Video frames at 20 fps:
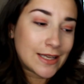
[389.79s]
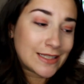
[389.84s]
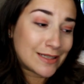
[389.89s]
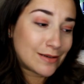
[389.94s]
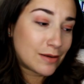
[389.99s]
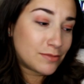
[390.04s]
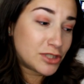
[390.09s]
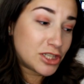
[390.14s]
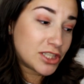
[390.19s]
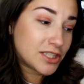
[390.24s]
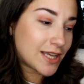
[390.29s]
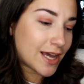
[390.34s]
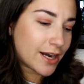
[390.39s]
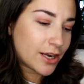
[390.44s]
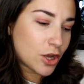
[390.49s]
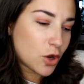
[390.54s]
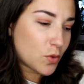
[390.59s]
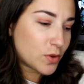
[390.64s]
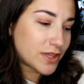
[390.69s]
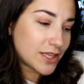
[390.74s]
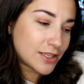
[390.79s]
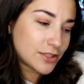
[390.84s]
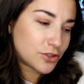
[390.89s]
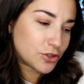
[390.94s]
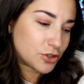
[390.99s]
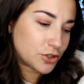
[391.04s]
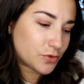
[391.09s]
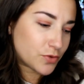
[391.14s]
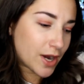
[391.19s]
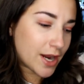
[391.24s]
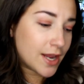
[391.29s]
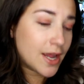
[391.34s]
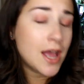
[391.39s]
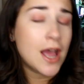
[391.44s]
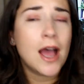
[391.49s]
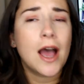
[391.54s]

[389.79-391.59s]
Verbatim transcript: sometimes you just gotta go with inserts, right?